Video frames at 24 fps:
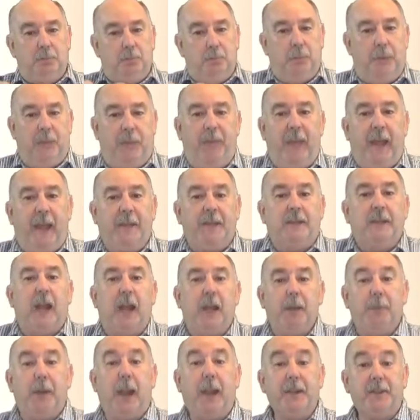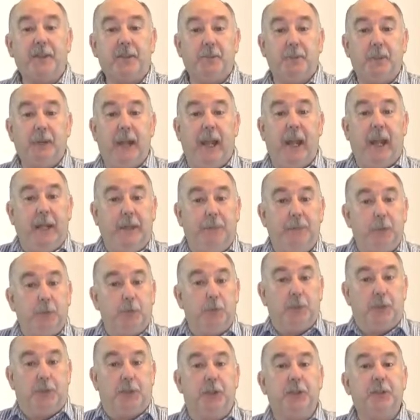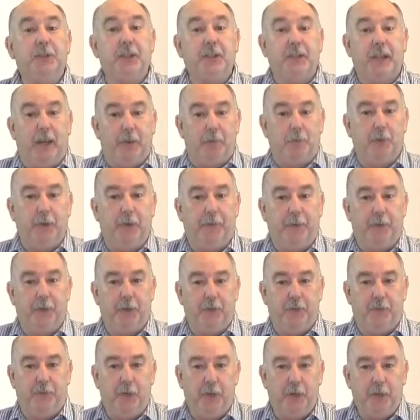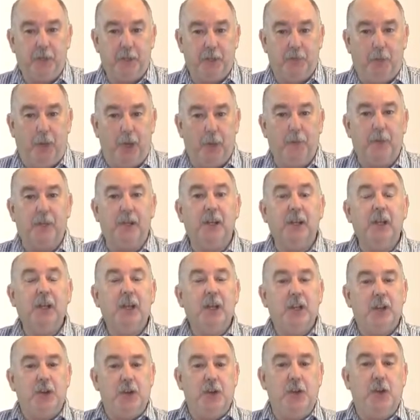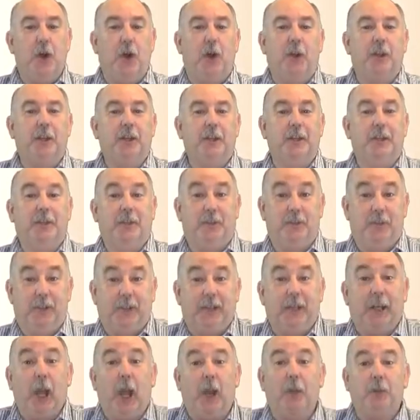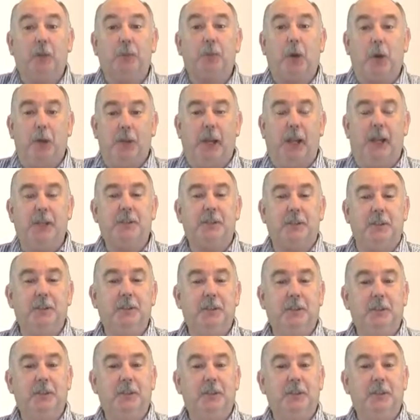But that tape has to be aimed at reducing that rear foot inversion moment, not correcting overpronation